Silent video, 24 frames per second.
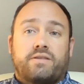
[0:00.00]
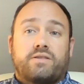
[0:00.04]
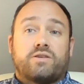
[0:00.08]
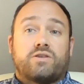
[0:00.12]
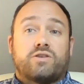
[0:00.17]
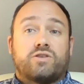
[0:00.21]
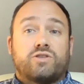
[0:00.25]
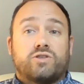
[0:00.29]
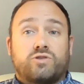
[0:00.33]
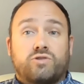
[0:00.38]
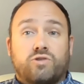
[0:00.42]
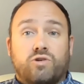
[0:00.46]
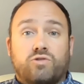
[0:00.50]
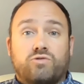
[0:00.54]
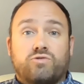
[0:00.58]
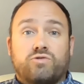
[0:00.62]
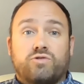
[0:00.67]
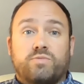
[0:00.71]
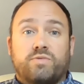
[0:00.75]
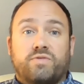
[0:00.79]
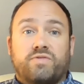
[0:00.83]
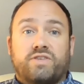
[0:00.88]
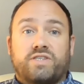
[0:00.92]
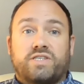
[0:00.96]
The control
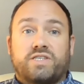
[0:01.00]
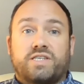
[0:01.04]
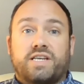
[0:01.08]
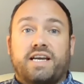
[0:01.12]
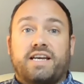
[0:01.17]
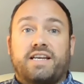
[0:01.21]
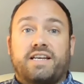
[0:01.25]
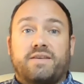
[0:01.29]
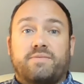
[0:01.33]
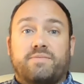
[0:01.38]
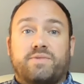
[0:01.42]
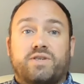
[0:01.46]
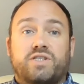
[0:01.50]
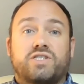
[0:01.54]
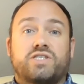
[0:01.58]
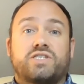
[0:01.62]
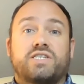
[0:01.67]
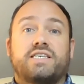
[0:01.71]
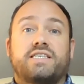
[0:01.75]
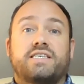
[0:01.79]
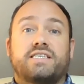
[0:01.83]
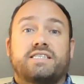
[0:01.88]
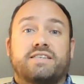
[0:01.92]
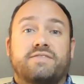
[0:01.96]
room of the stadium can
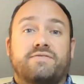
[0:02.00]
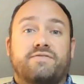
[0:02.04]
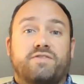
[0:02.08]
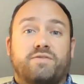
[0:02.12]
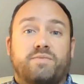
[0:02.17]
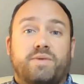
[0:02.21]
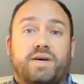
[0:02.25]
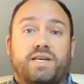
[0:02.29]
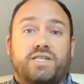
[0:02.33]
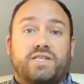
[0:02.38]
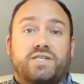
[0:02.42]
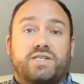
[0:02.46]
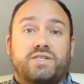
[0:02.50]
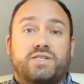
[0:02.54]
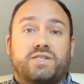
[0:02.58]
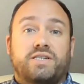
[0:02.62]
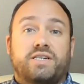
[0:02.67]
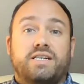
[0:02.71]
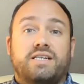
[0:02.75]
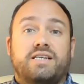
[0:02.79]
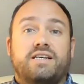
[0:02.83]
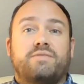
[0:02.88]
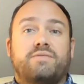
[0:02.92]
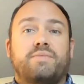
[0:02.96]
see this information
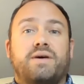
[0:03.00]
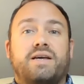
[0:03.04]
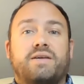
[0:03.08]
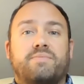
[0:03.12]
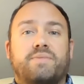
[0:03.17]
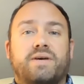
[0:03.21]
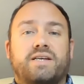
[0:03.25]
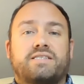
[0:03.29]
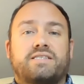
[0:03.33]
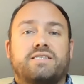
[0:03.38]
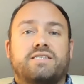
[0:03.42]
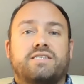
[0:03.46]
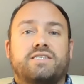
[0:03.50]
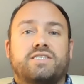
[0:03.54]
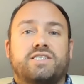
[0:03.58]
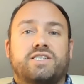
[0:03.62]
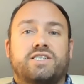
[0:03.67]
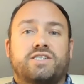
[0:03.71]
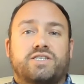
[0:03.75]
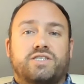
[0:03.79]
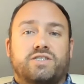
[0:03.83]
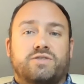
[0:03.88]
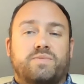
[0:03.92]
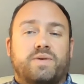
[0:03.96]
and make better
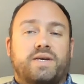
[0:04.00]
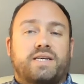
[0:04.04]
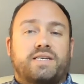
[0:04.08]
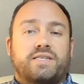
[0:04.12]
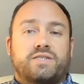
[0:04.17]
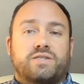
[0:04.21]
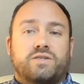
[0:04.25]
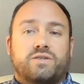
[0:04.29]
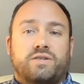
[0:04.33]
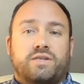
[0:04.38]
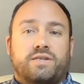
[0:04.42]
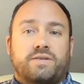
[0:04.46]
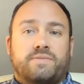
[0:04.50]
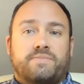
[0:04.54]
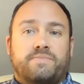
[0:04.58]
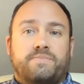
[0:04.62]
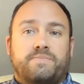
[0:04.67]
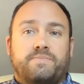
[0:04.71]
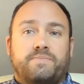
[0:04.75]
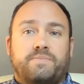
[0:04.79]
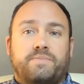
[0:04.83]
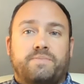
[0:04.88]
decisions based on it.